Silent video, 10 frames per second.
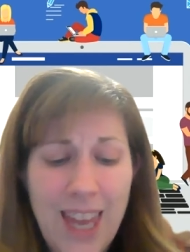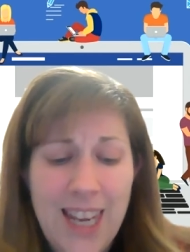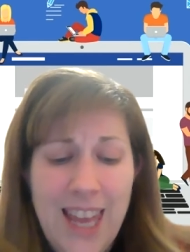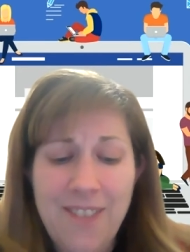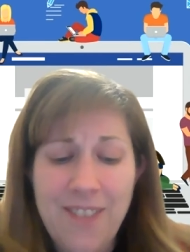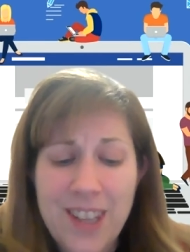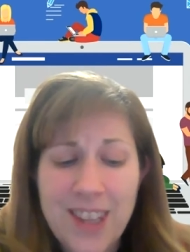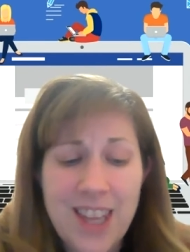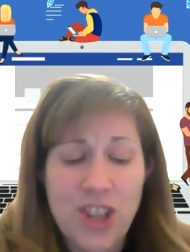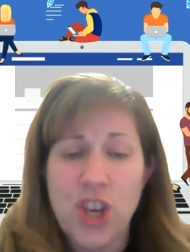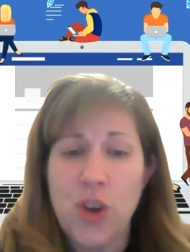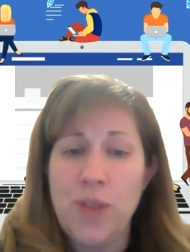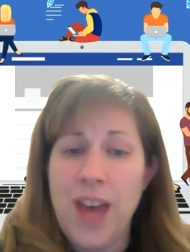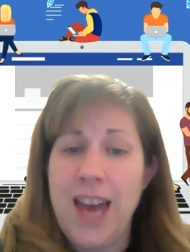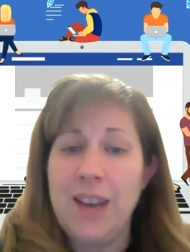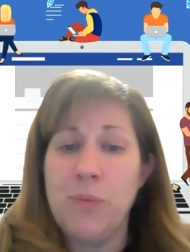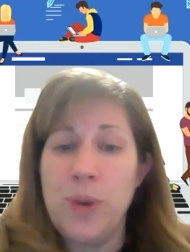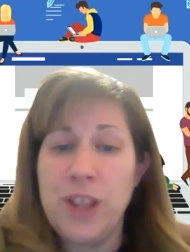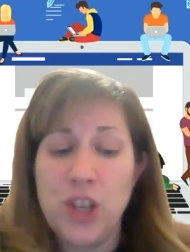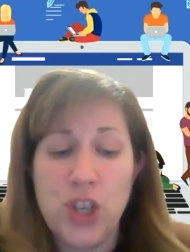And evidence has shown that
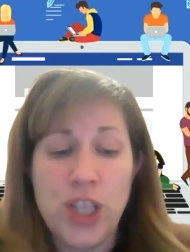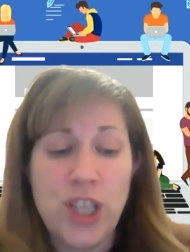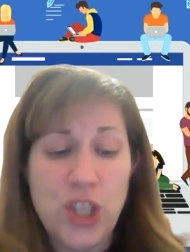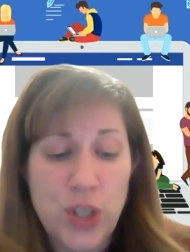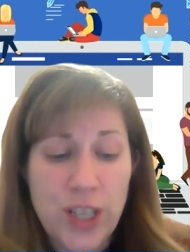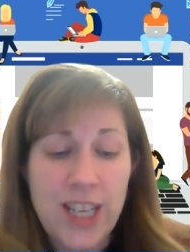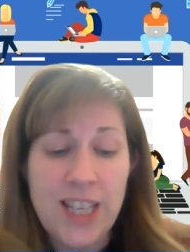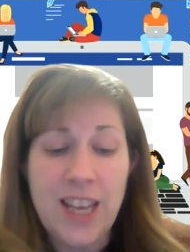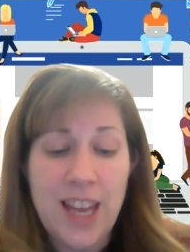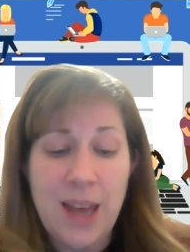with good student